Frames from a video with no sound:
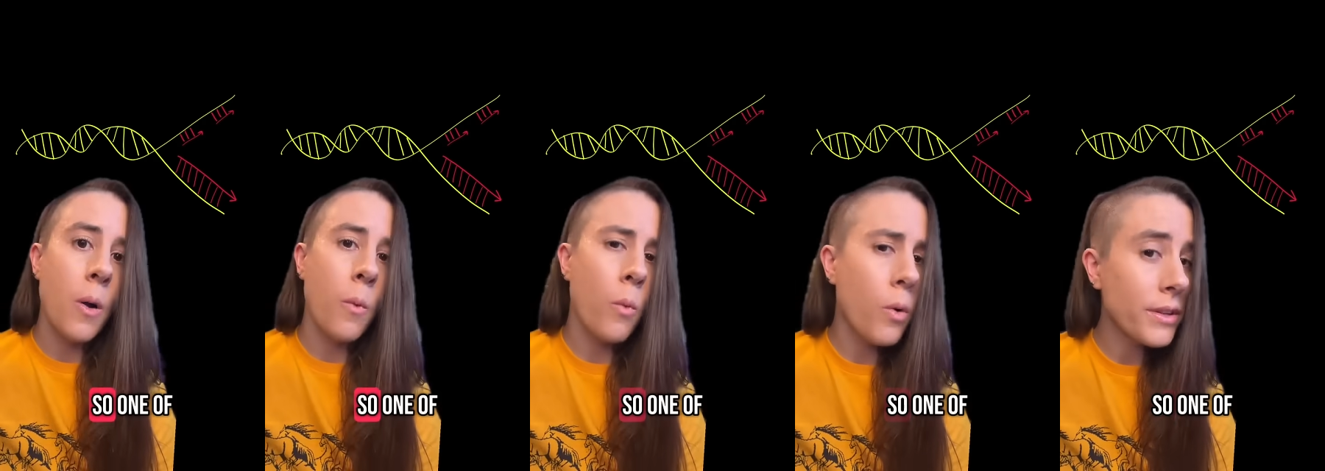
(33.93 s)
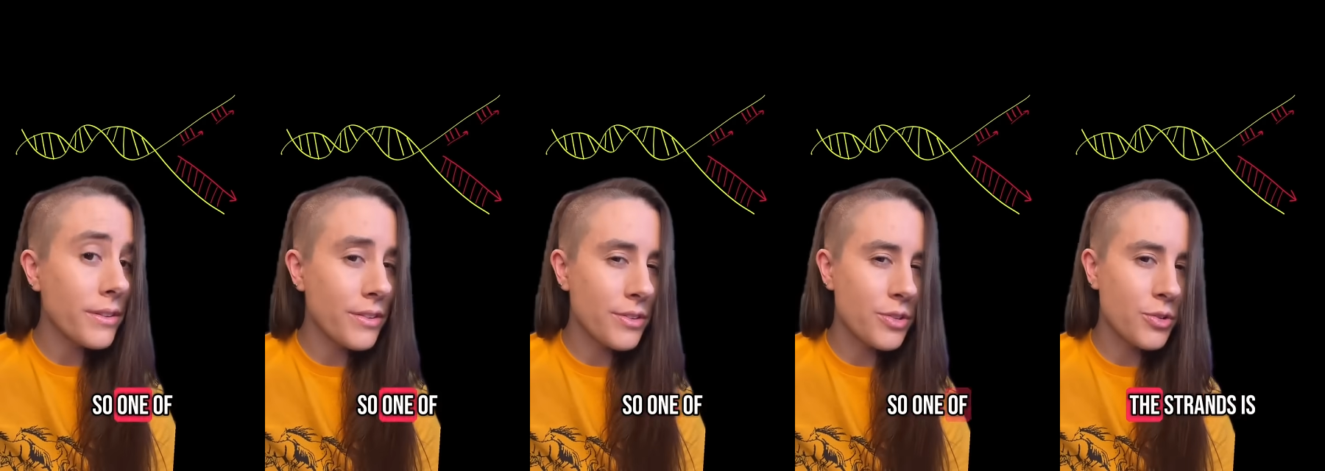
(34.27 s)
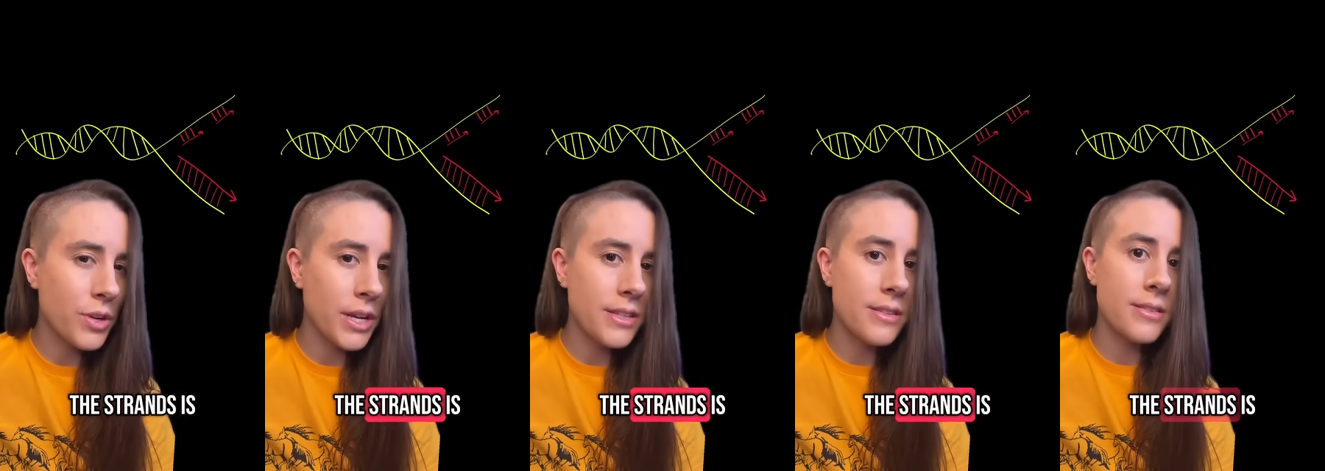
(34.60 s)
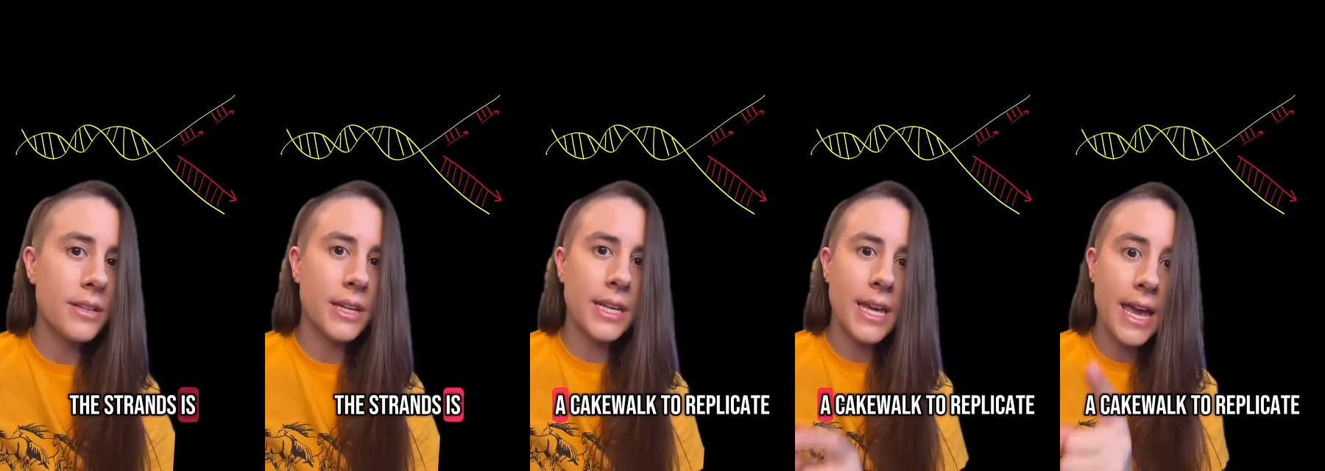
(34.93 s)
one of the strands is
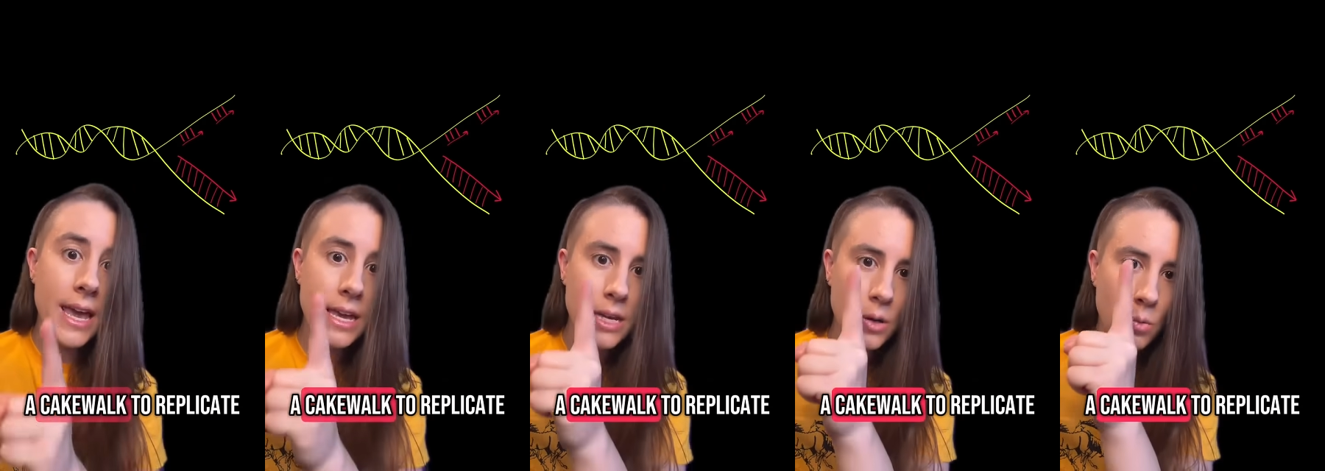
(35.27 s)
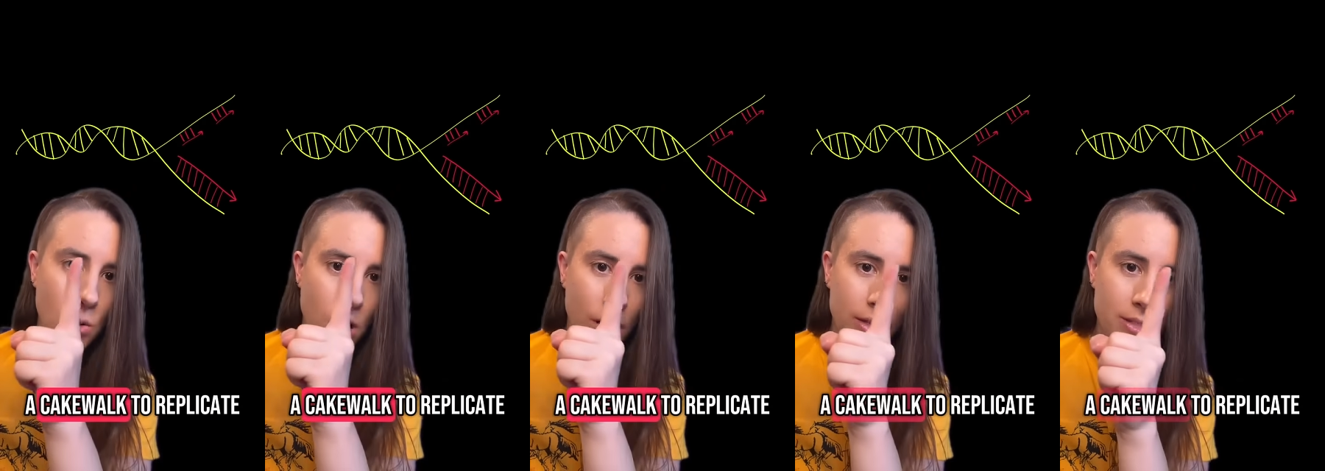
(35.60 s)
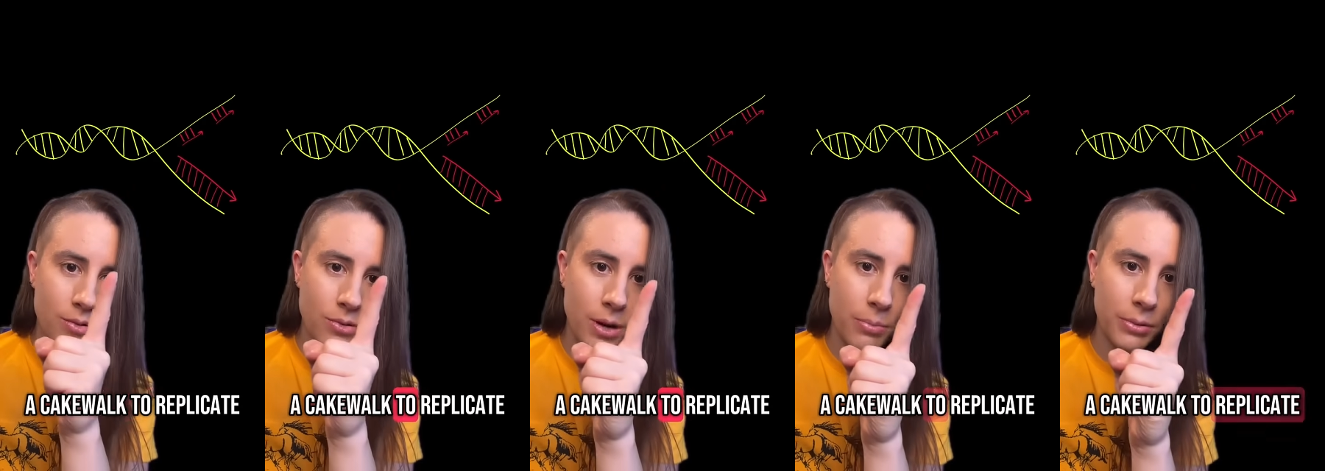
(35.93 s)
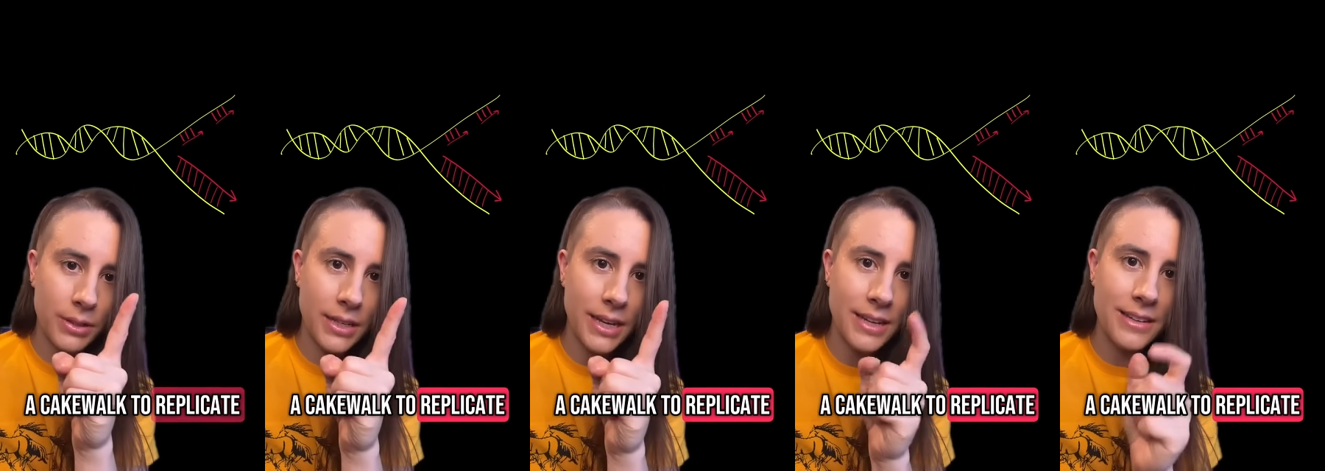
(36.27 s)
a cakewalk to
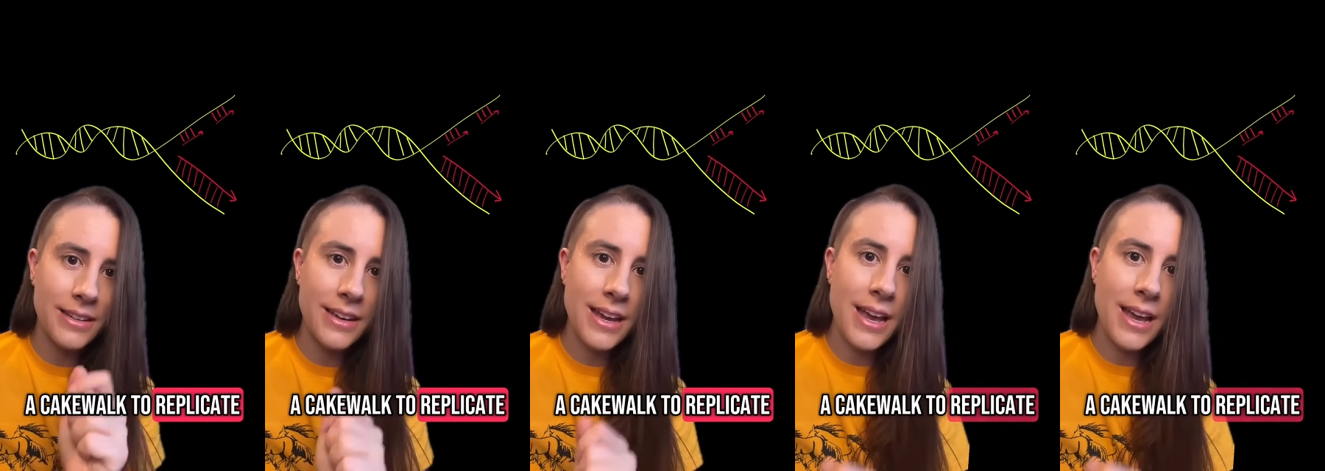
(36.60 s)
replicate.